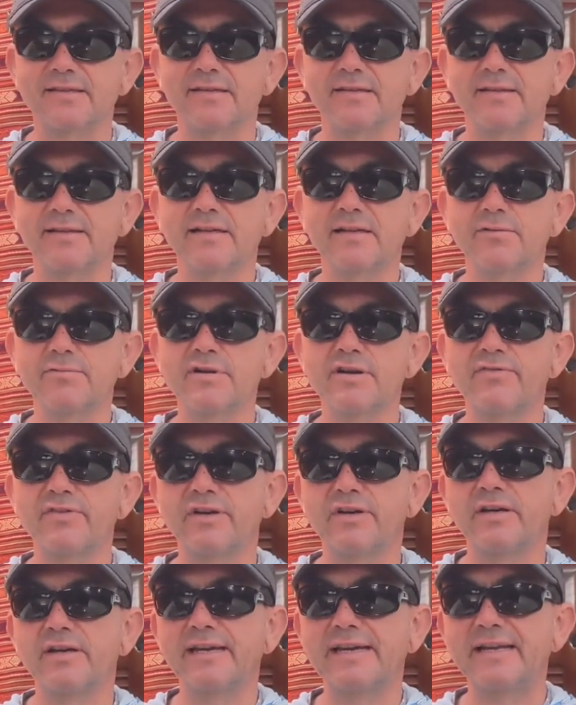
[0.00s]
Little
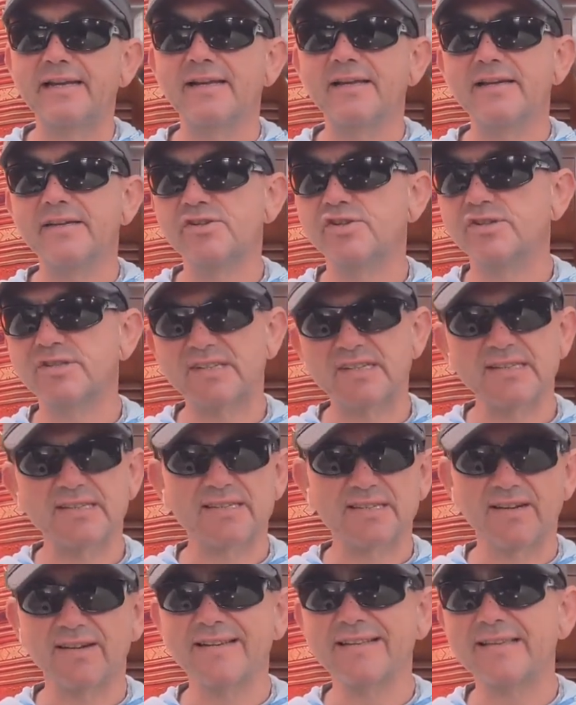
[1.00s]
River Inlet, just
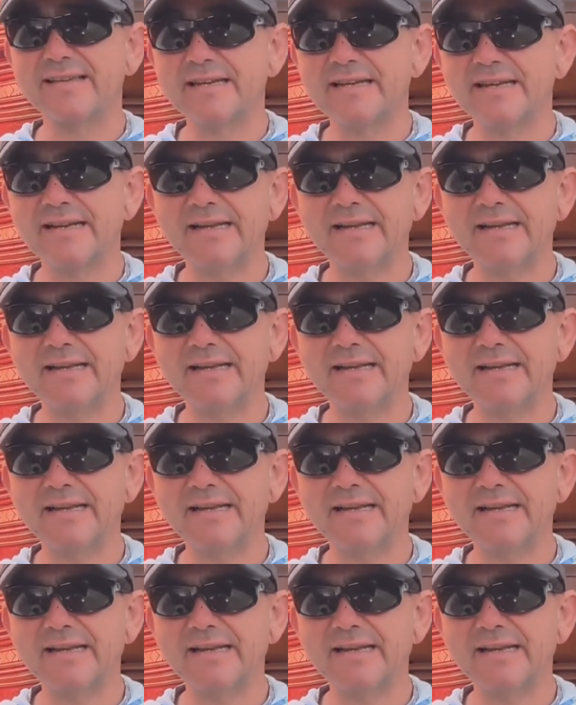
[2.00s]
inside the